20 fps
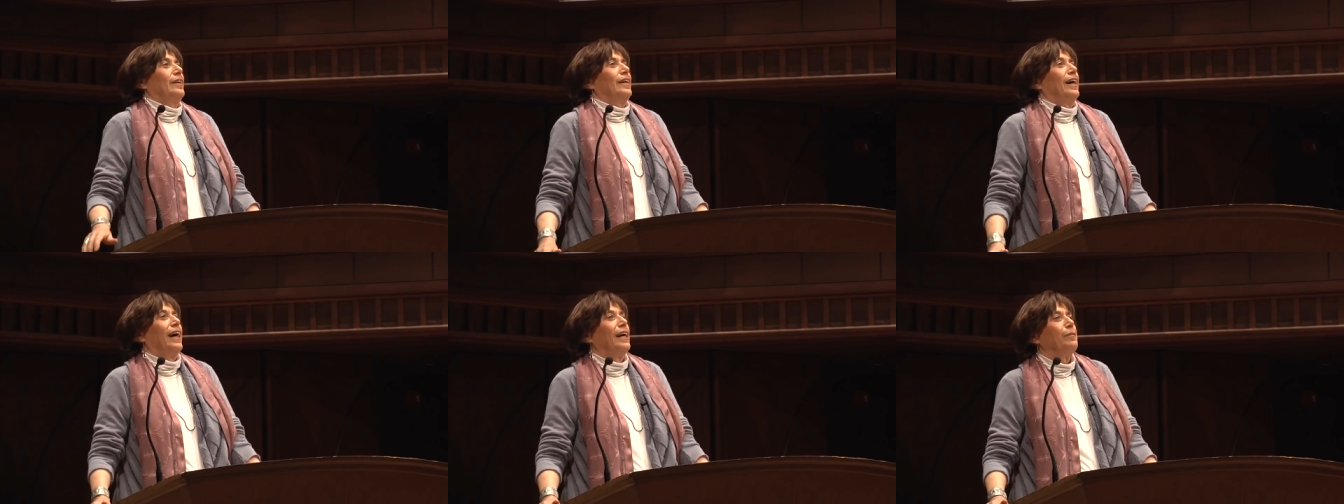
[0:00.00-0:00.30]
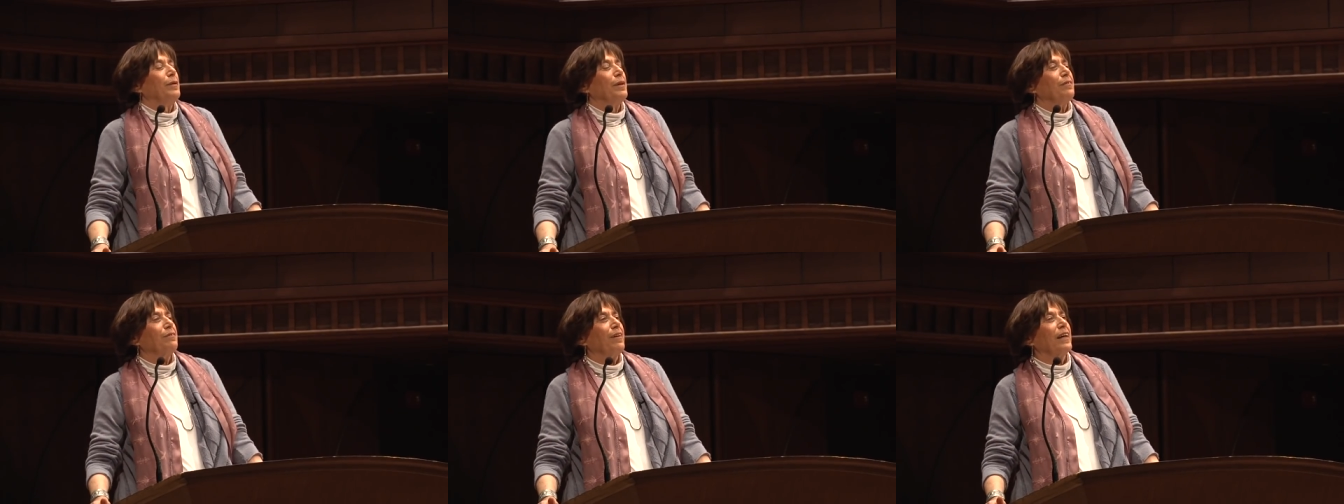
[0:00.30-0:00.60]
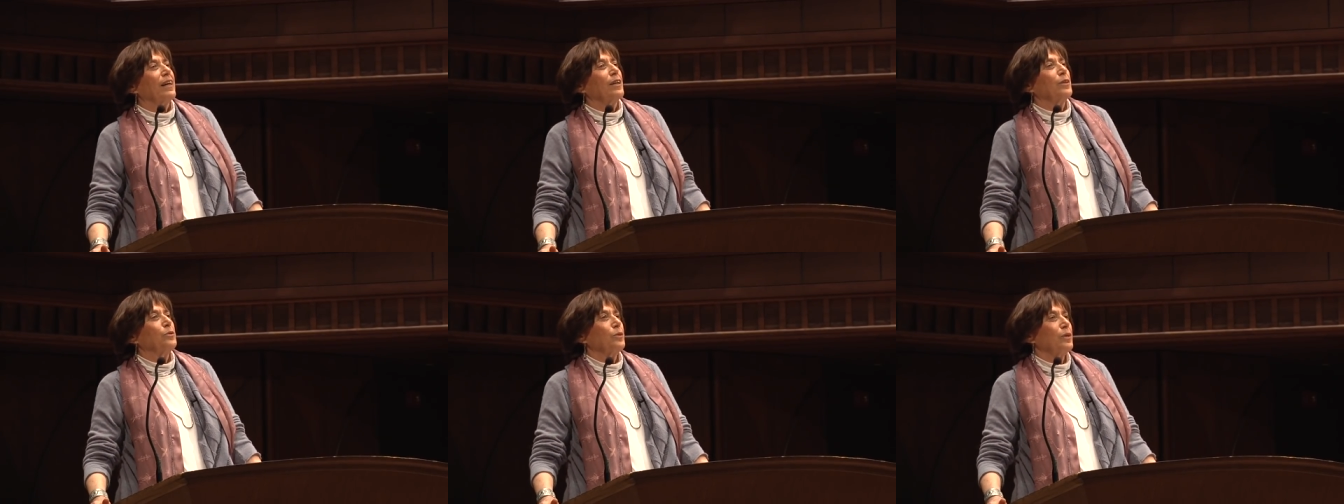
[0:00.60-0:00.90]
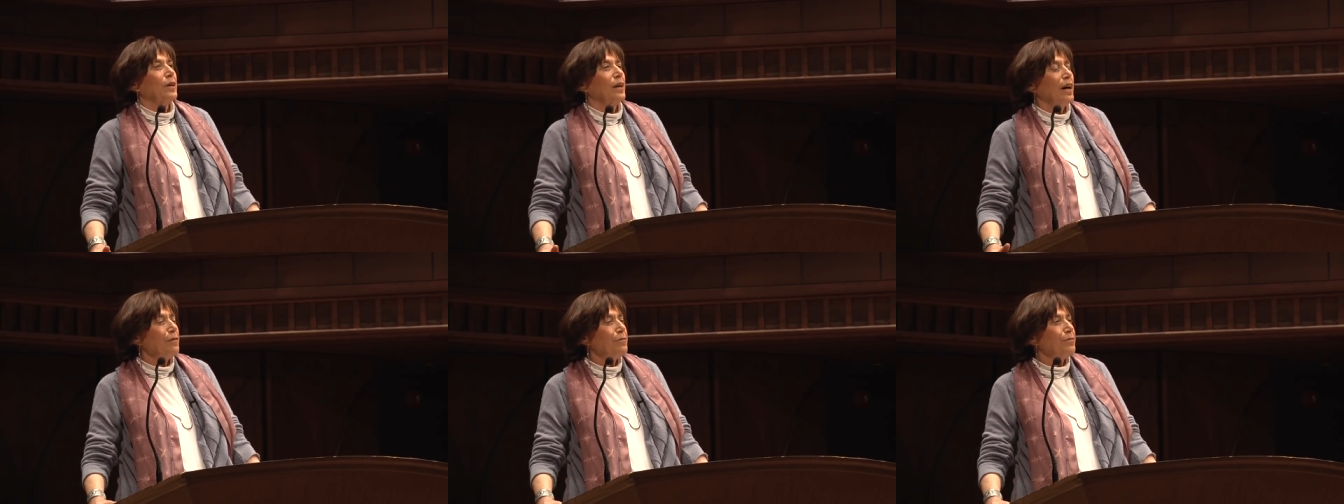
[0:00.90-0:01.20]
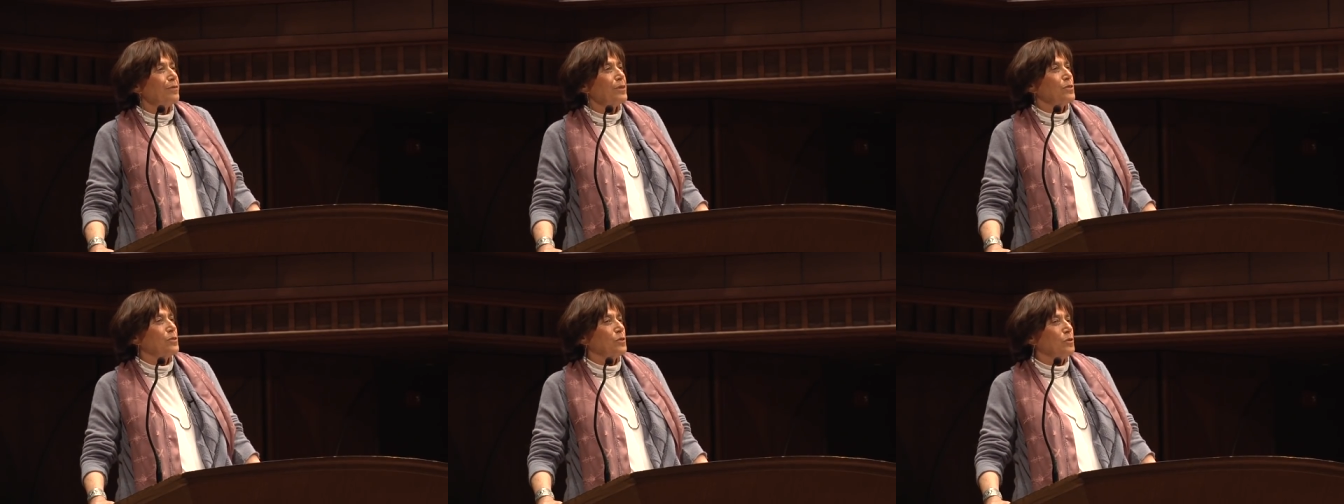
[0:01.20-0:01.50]
I'd been invited to a
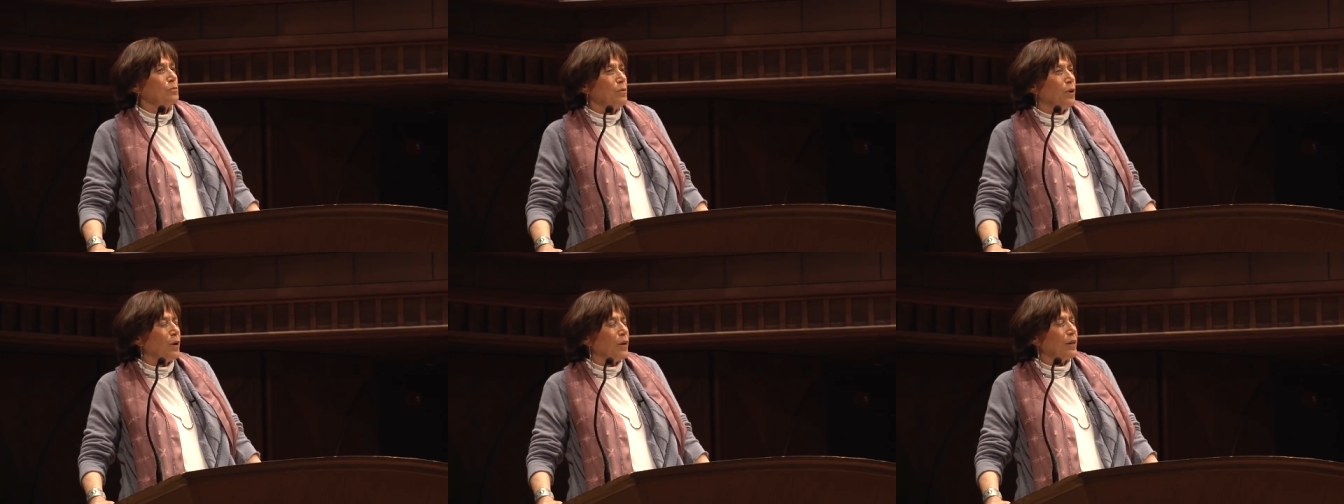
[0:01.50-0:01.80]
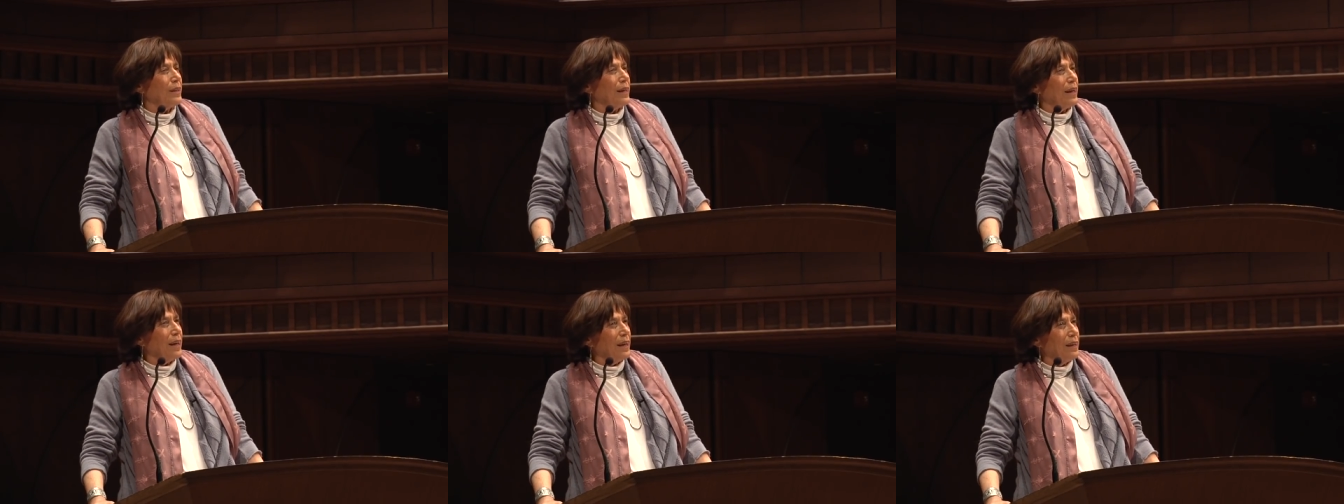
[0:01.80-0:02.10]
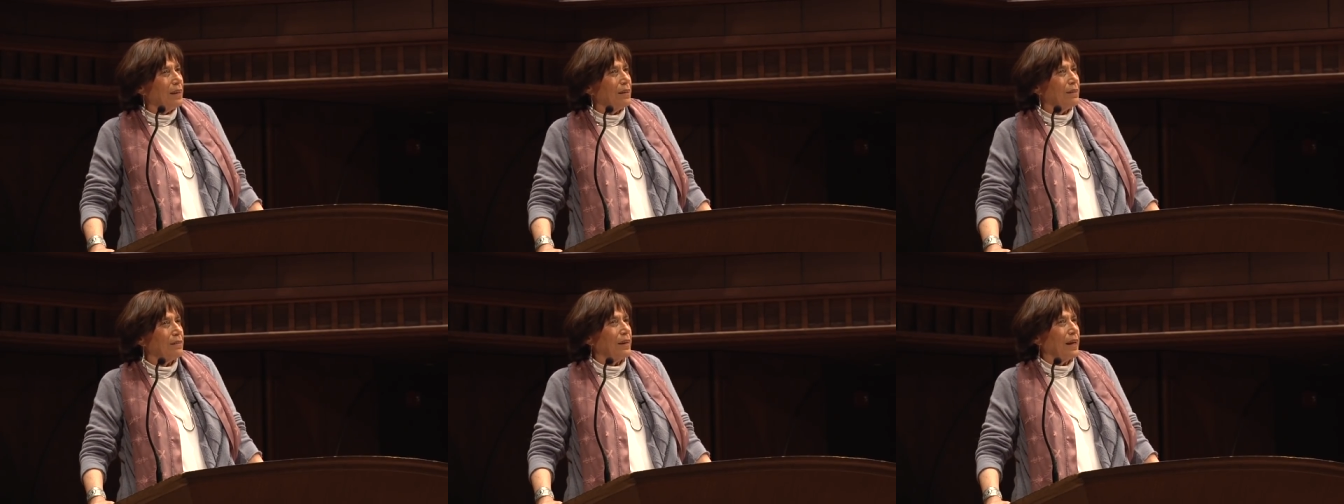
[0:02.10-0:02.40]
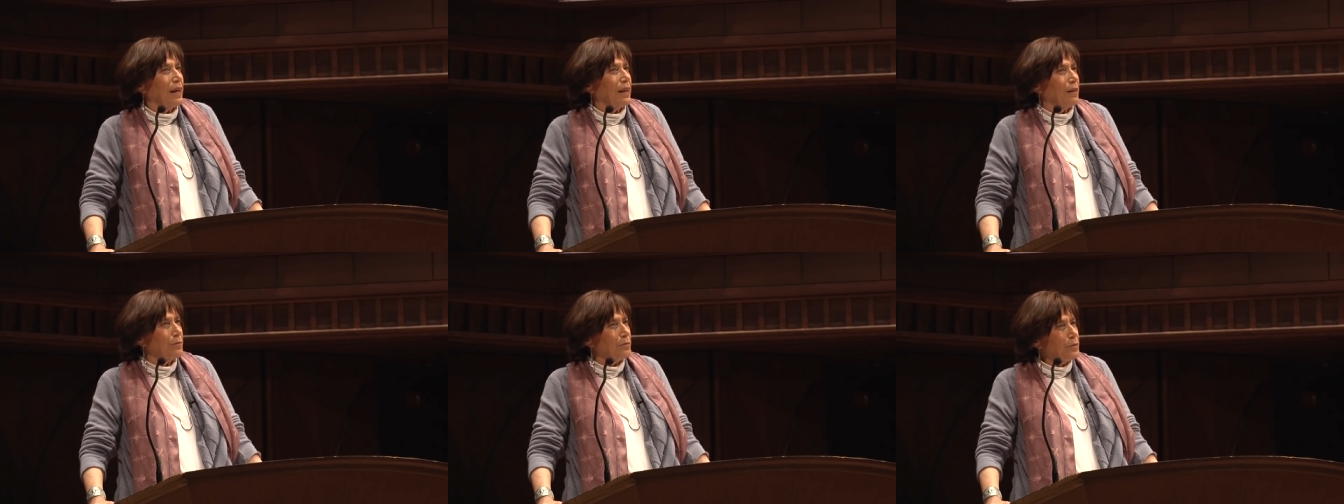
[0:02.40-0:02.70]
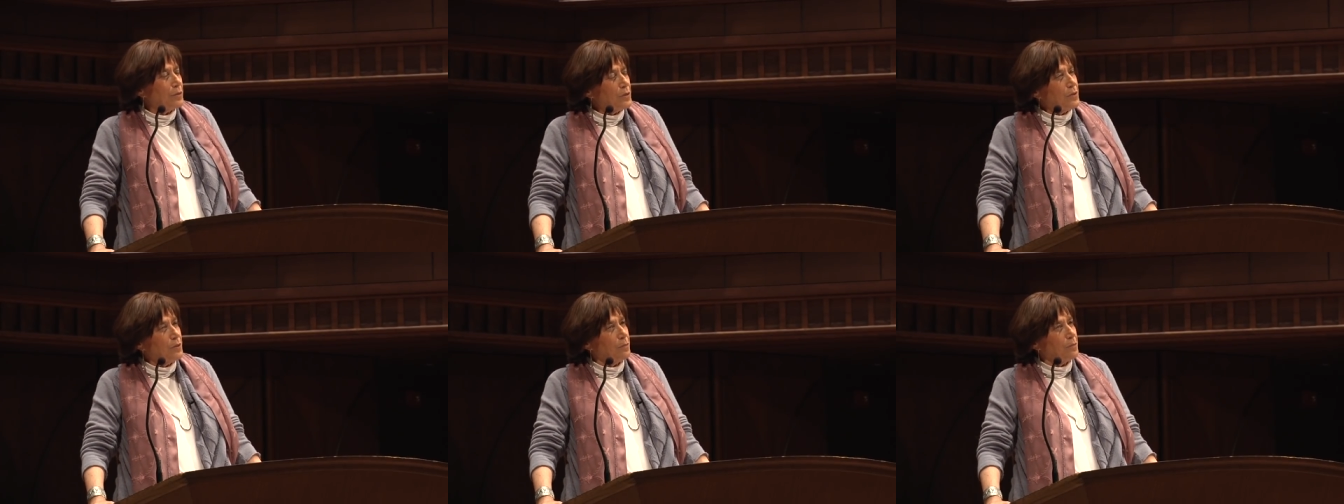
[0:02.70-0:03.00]
conference to mark the 80th
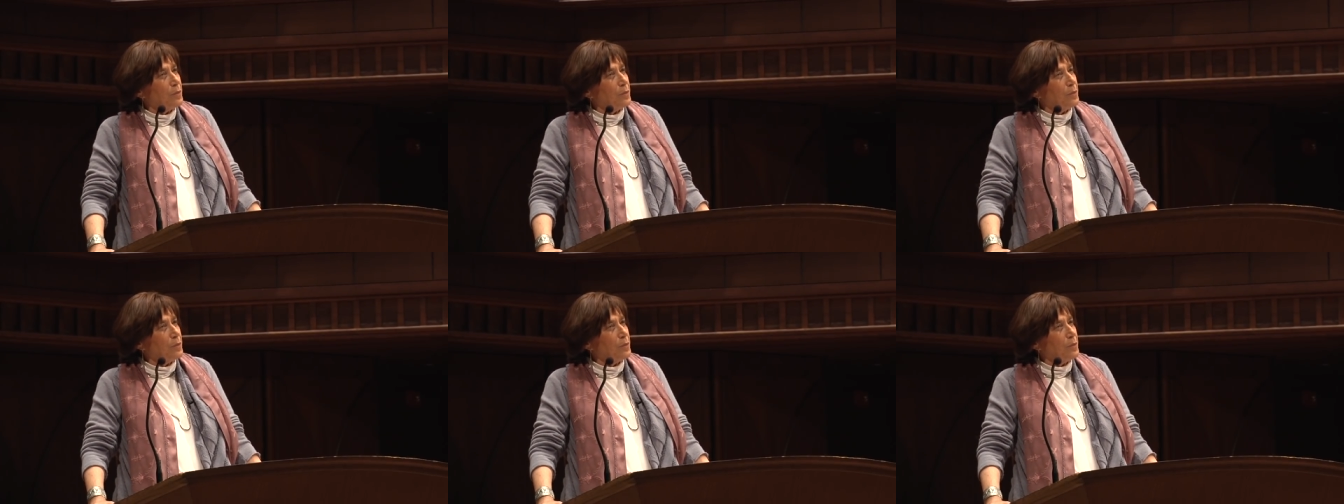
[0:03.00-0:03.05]
anniversary,